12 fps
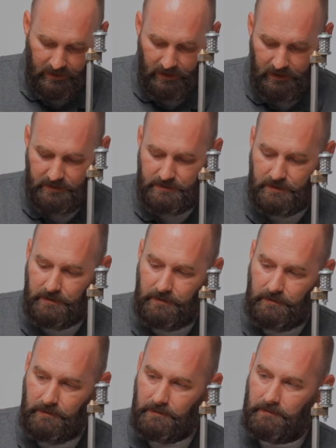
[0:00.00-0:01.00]
get
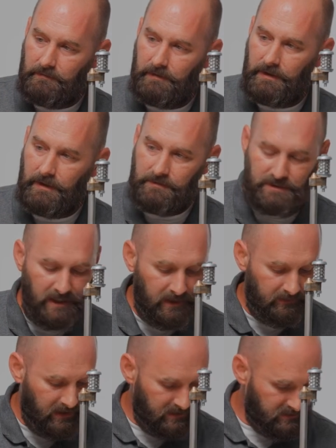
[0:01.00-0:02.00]
into,
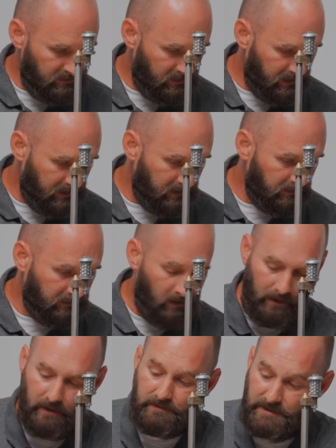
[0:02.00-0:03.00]
checking that screen,
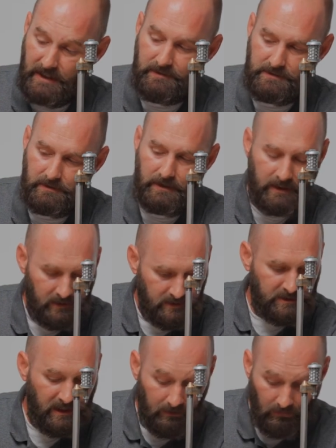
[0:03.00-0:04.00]
or checking the screen and the
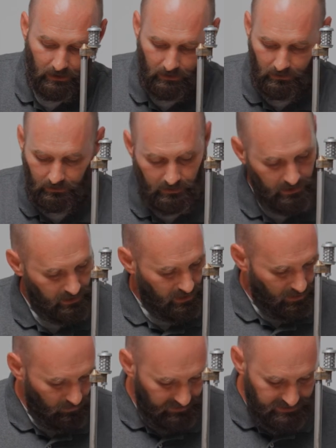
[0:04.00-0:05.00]
check ball,
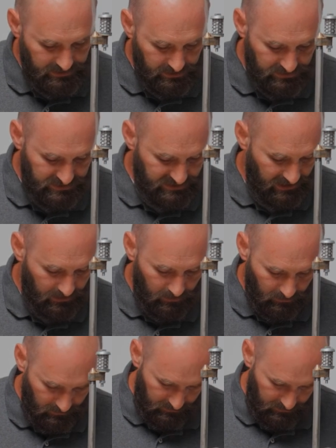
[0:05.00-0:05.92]
we do sell